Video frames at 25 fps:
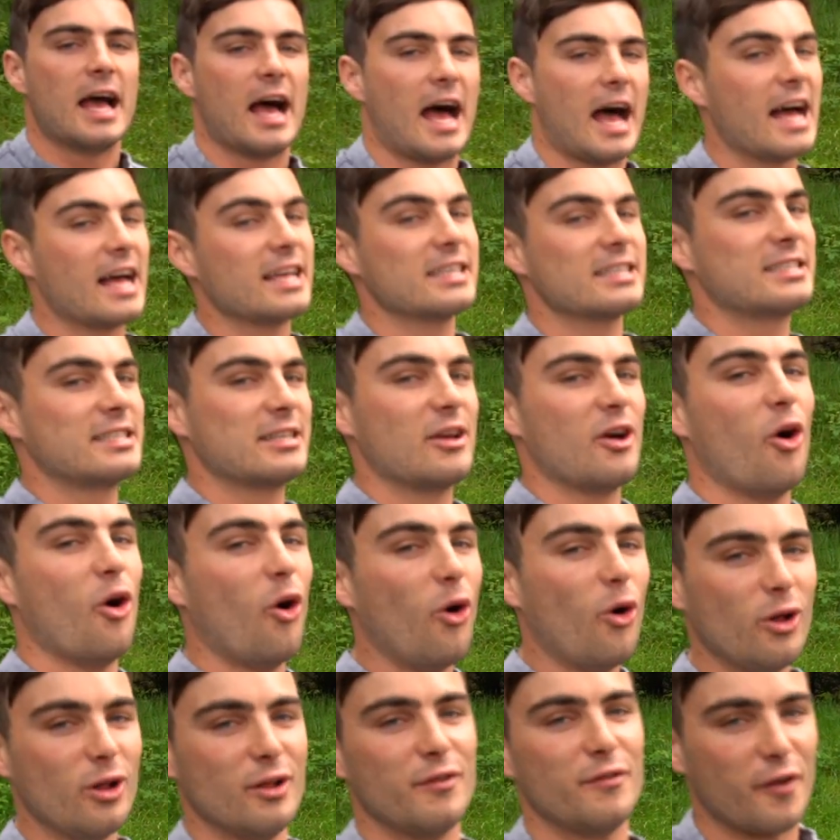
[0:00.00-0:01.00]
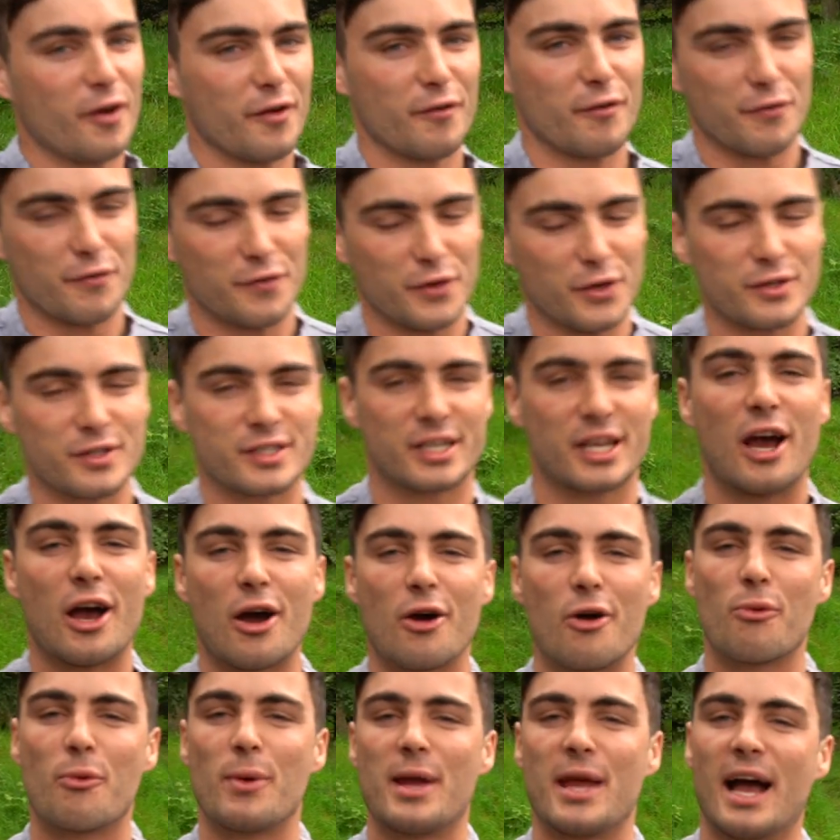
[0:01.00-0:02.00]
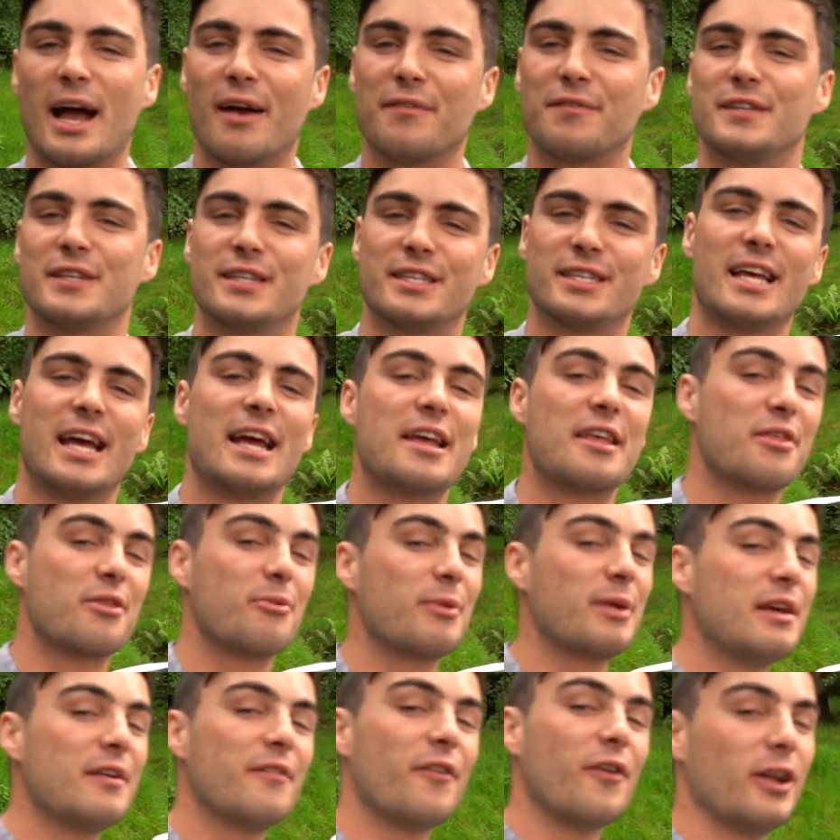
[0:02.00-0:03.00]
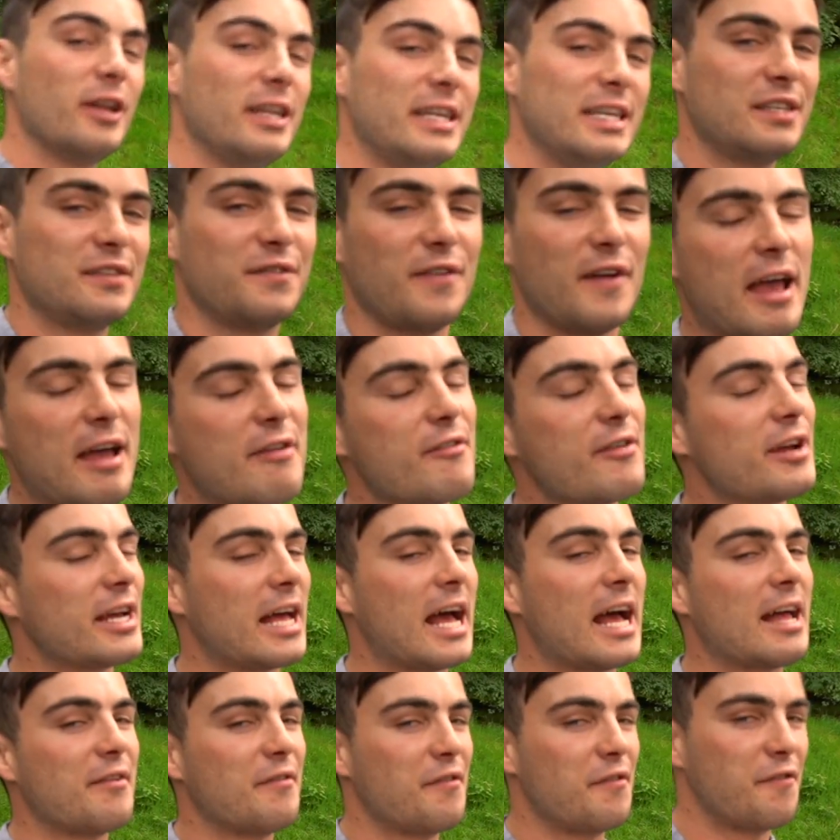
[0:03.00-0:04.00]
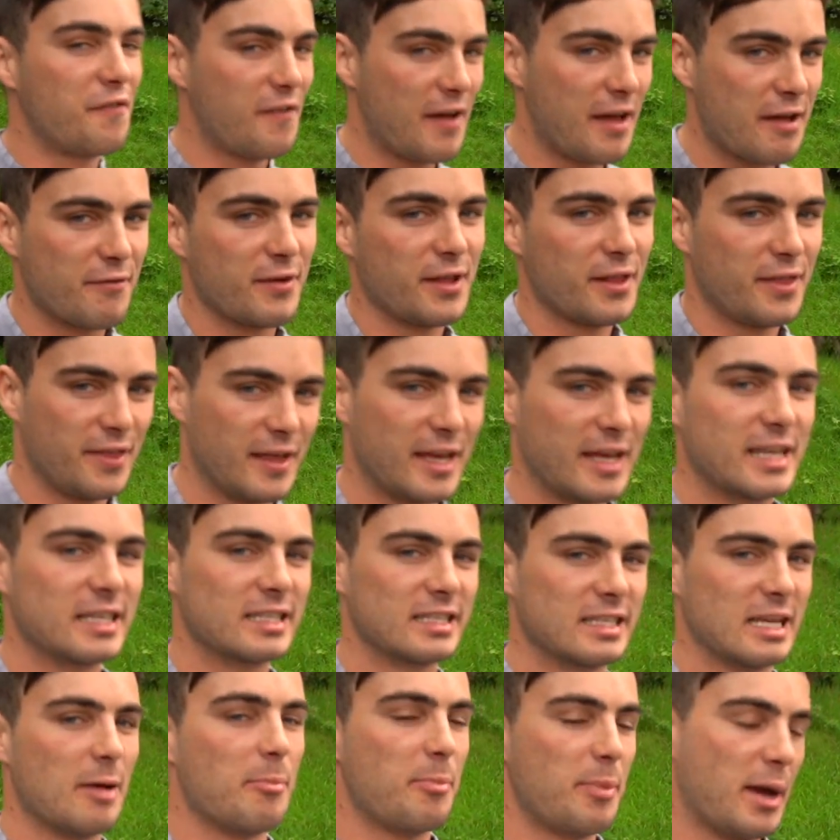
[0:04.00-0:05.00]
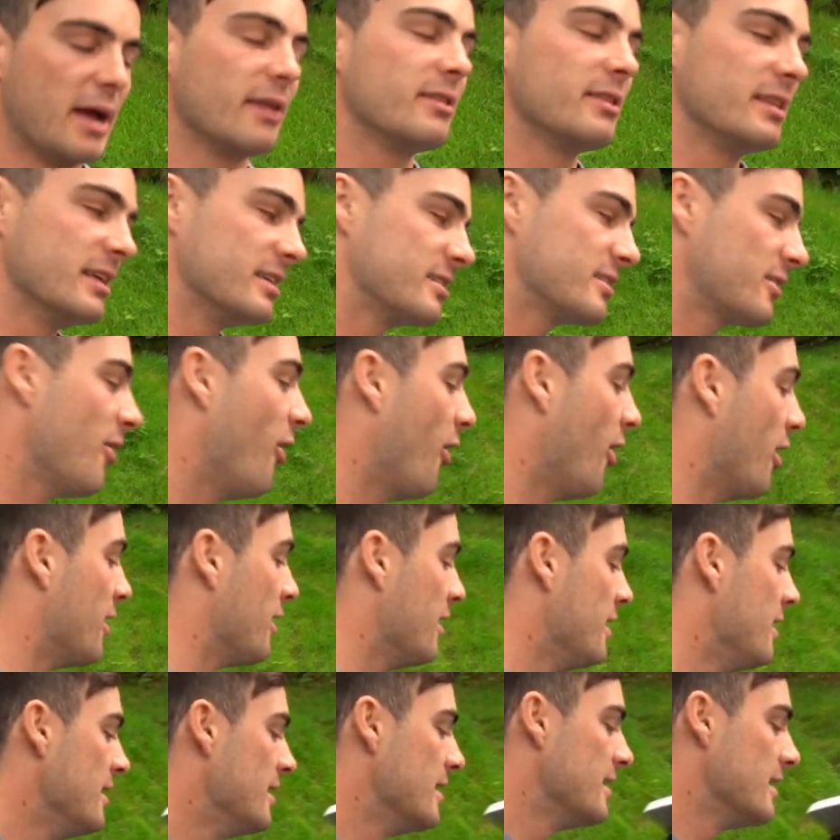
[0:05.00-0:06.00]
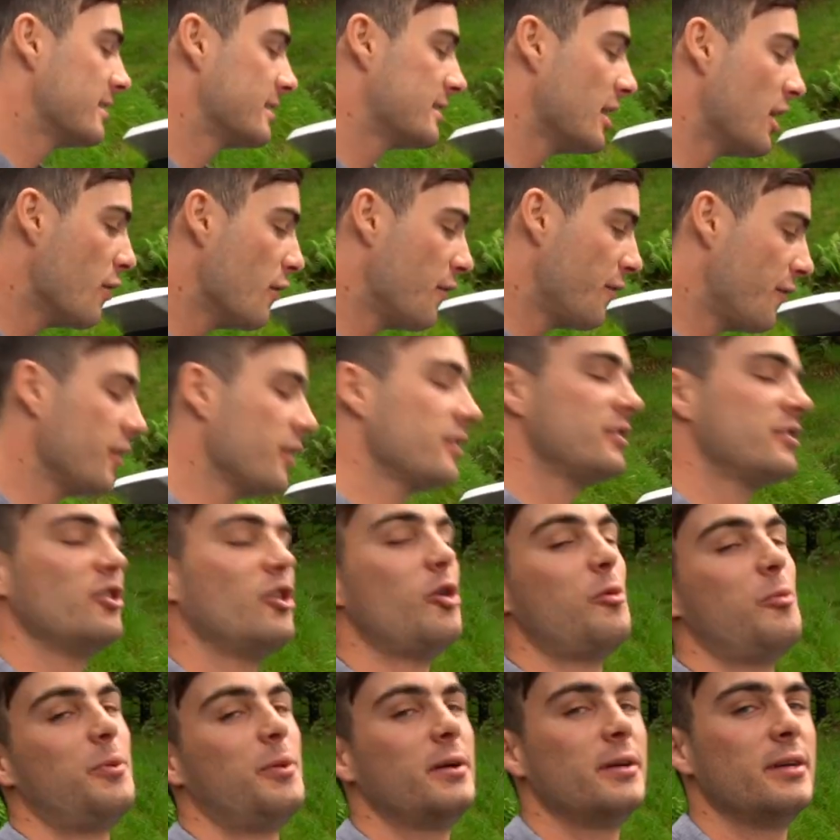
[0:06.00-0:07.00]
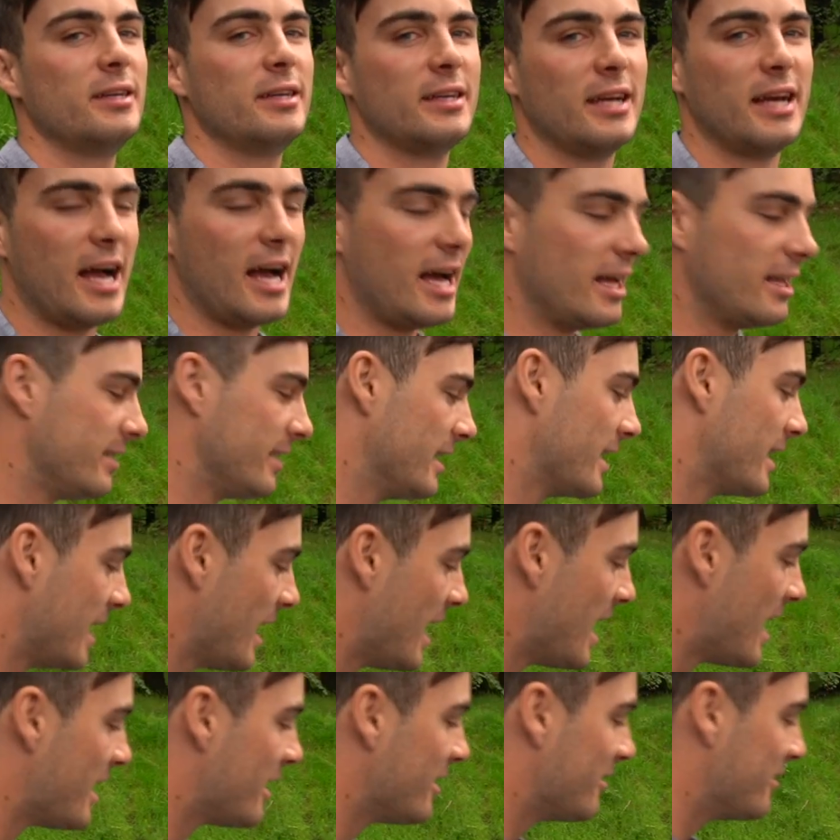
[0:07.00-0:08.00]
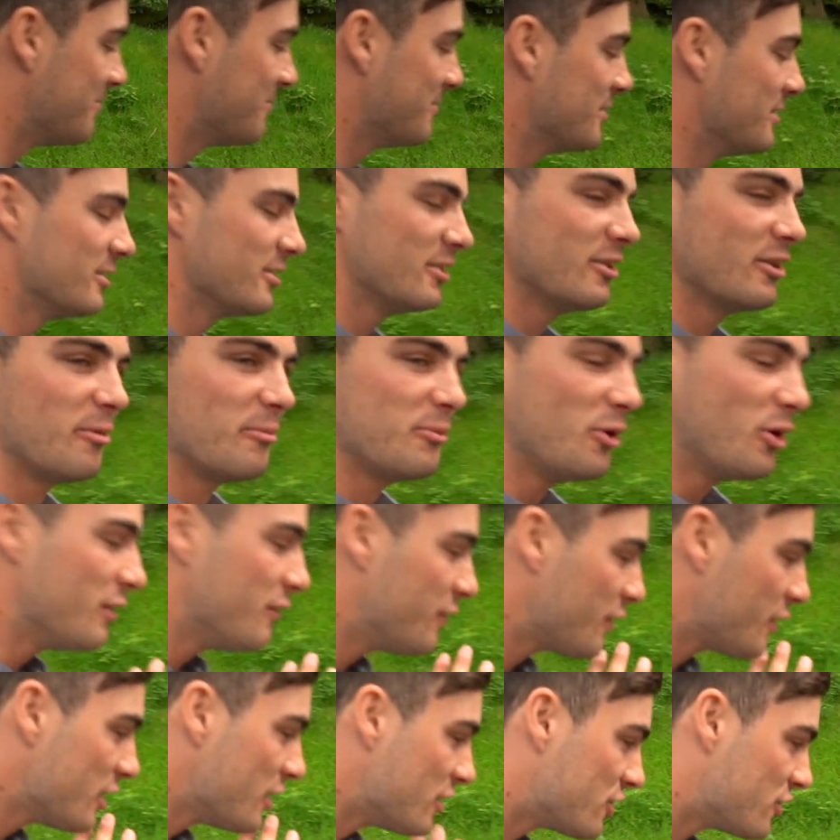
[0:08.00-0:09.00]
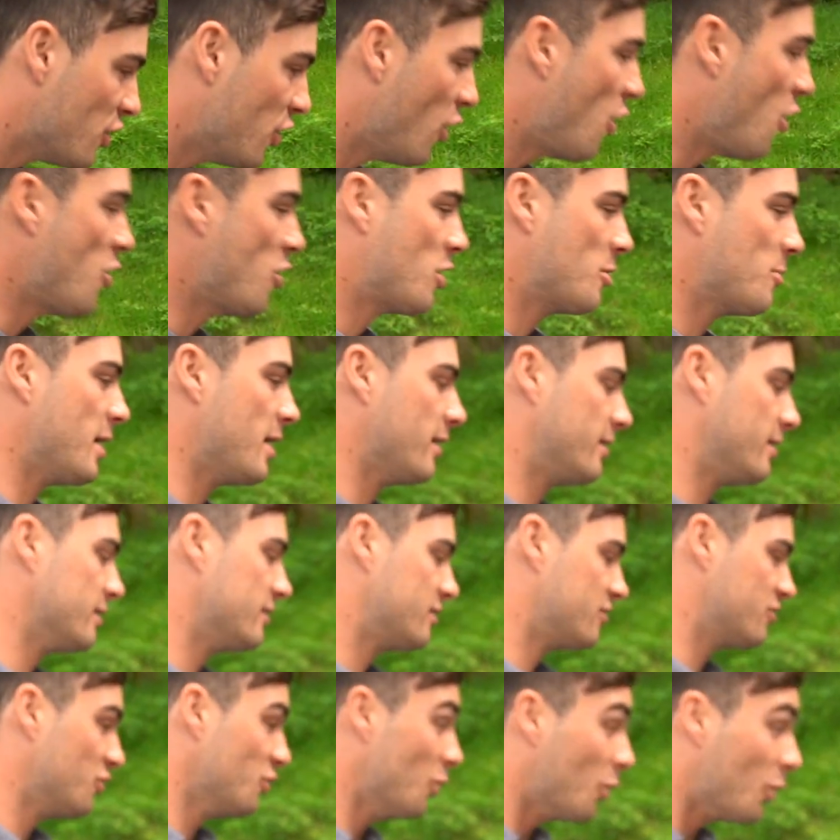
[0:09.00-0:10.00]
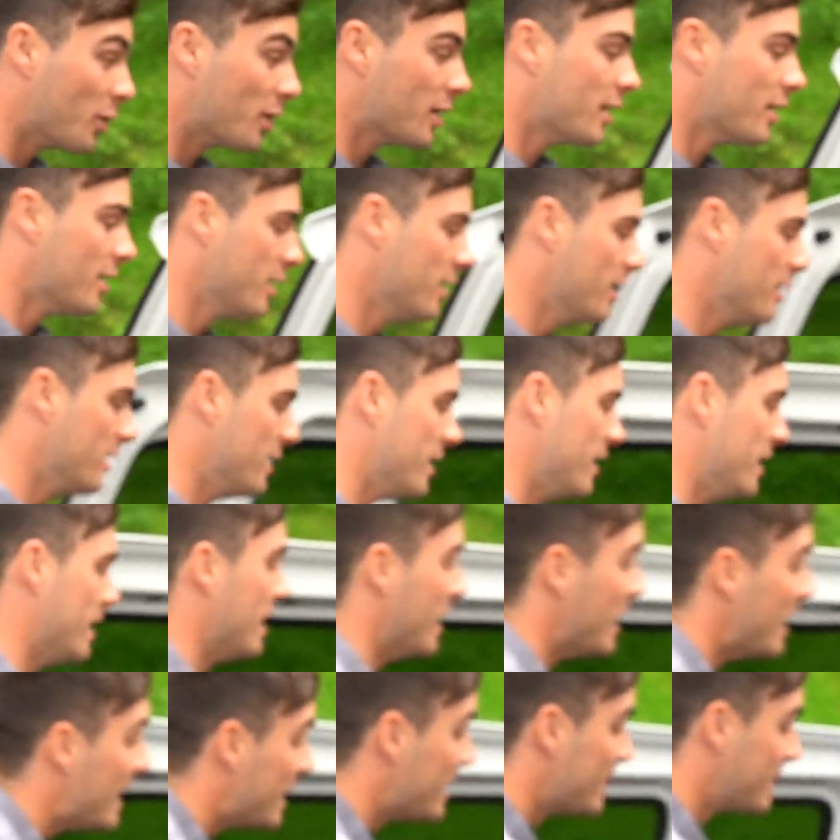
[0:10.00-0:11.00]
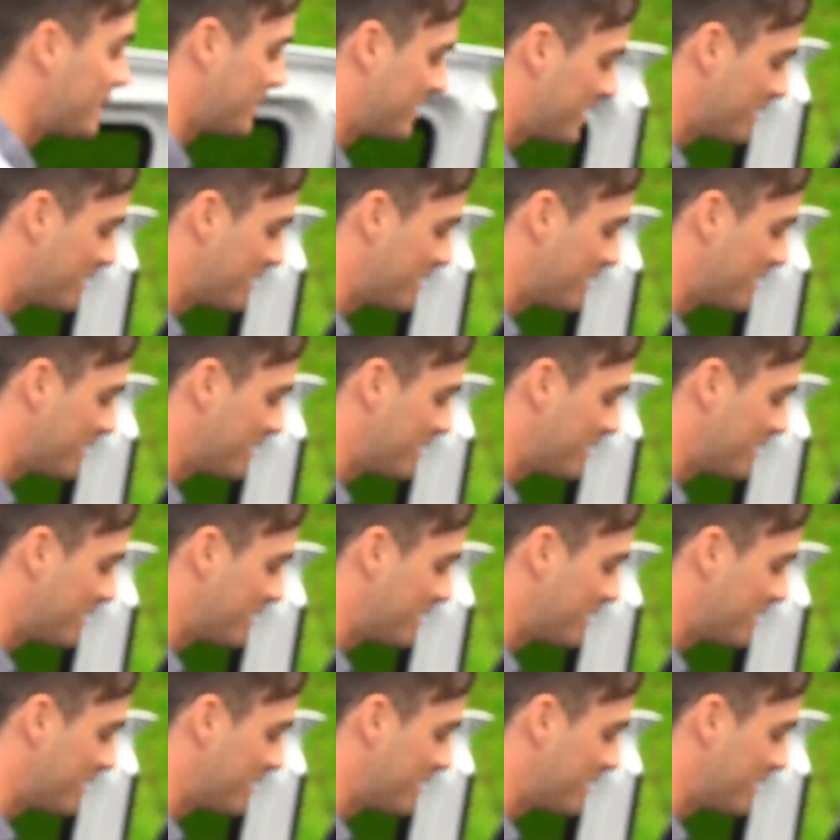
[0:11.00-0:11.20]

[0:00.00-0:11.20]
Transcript: As all of our reviews go, we have to say 3 of our least favorite and favorite things about this car. So first up, and again, I'm not even going to talk about this door, is